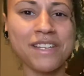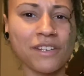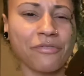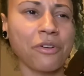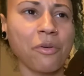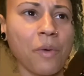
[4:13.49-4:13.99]

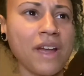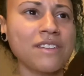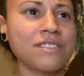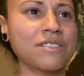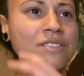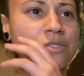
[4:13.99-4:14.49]
different
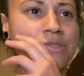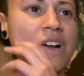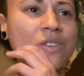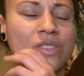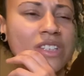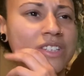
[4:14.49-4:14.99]
ways
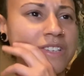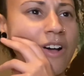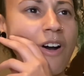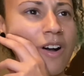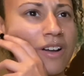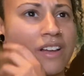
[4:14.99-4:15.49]
throughout the song.